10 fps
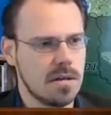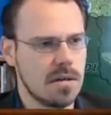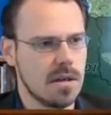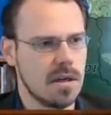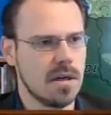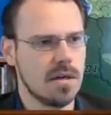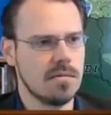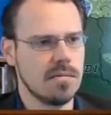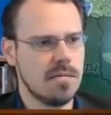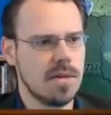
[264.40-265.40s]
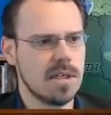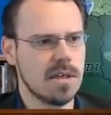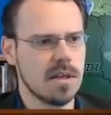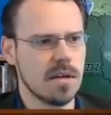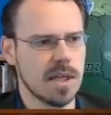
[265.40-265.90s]
That makes it a
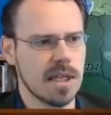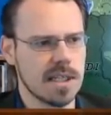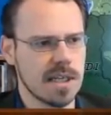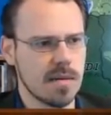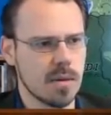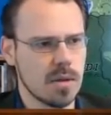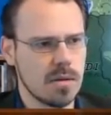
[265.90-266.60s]
little bit less edible.